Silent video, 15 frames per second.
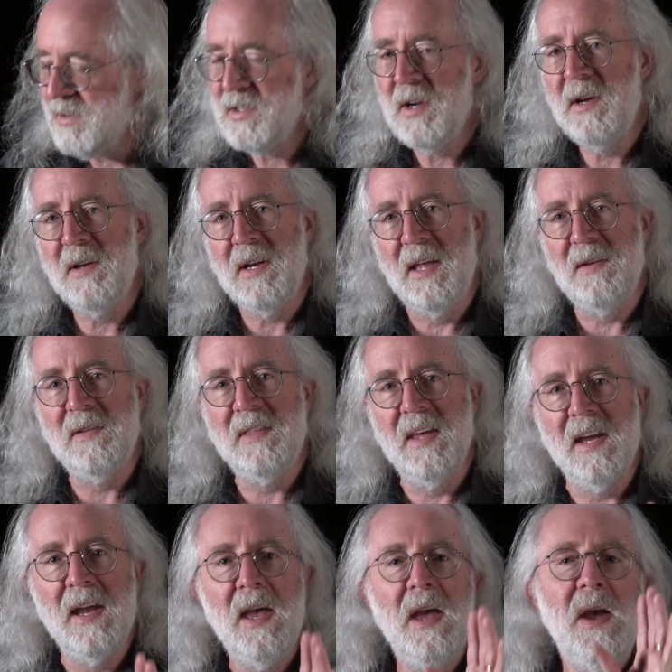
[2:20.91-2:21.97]
I'll show you another
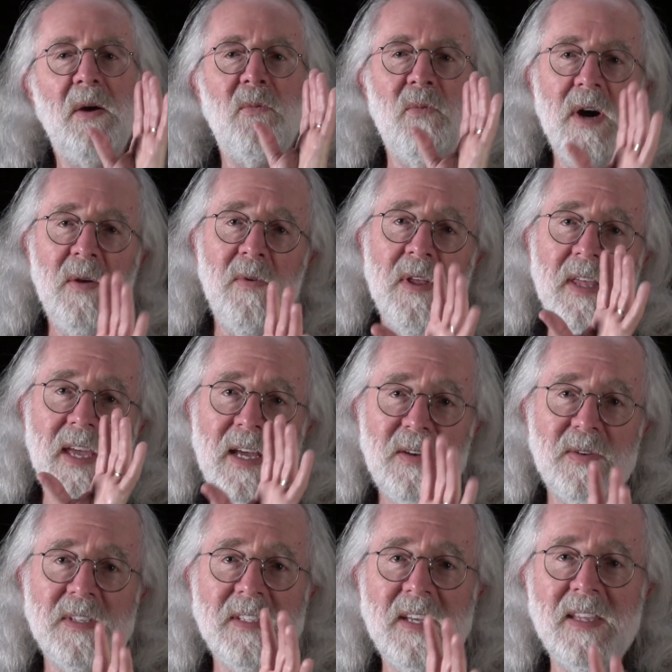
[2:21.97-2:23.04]
thing. One really
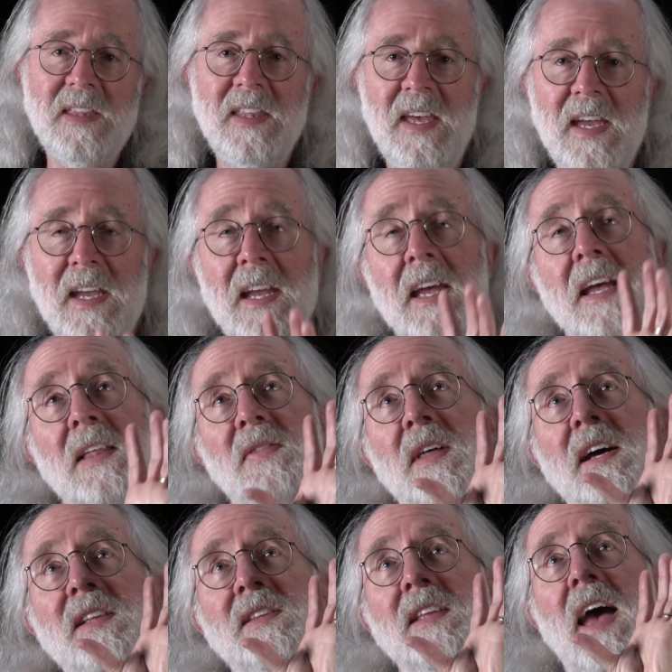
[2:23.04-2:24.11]
interesting thing
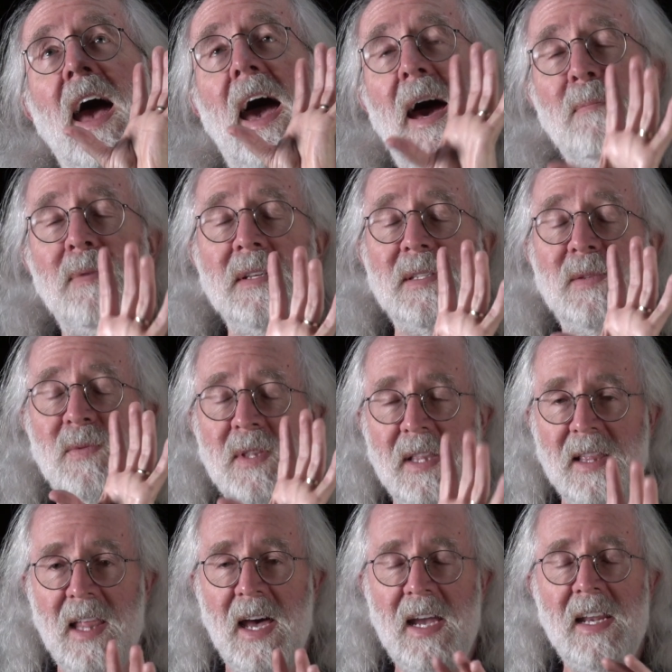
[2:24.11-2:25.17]
that happens with
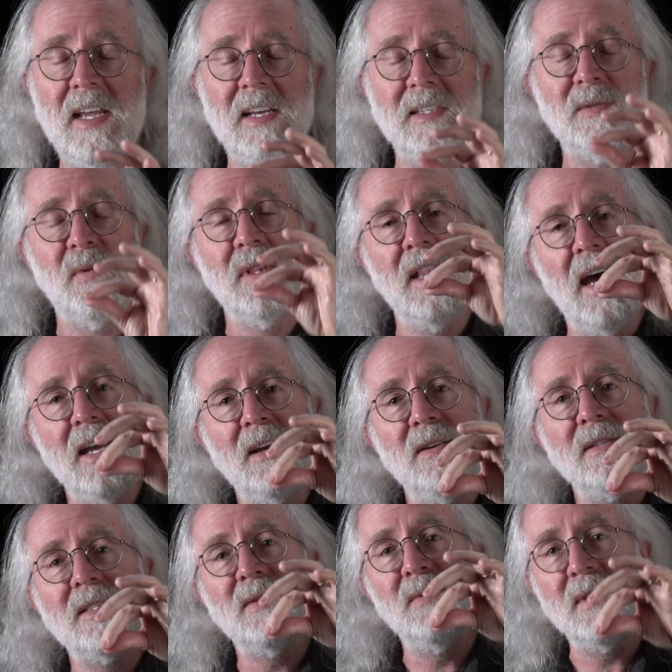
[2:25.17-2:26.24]
light is when light
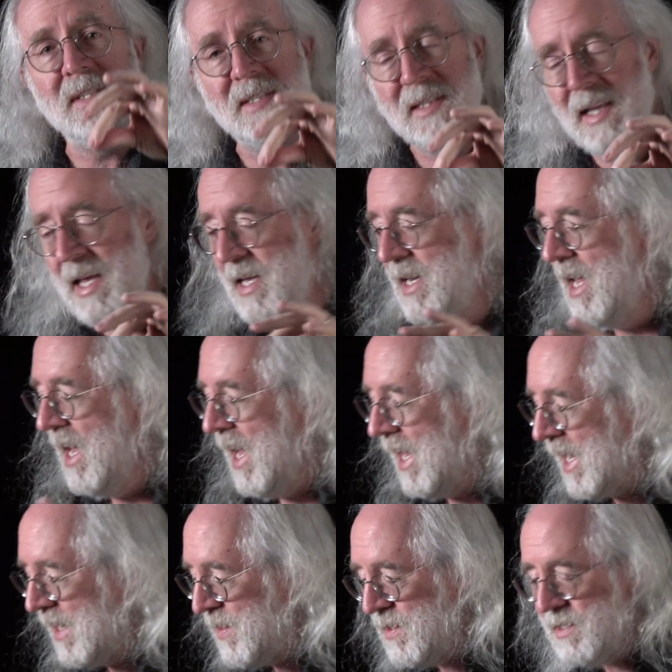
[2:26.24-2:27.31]
goes through a slit, I
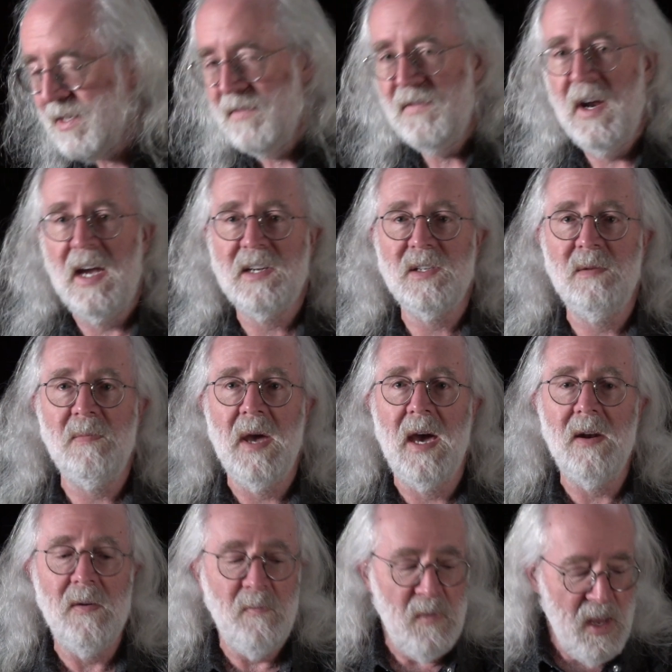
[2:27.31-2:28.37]
get this diffraction
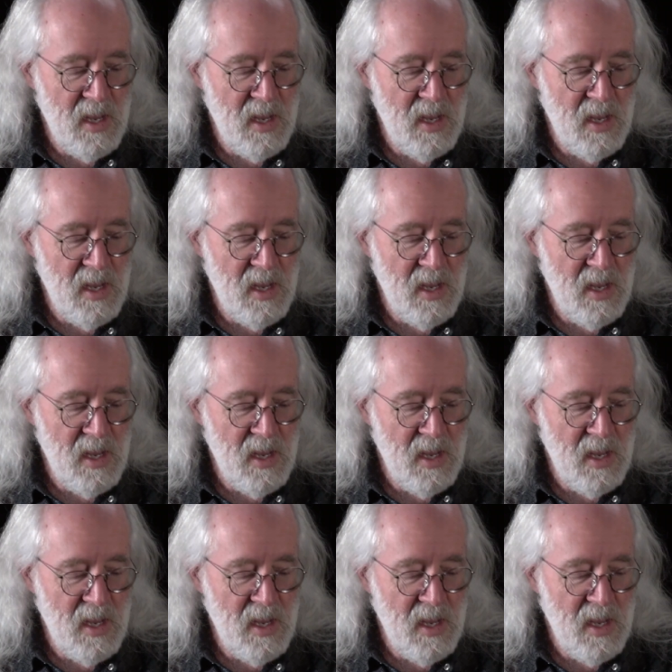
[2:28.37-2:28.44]
pattern.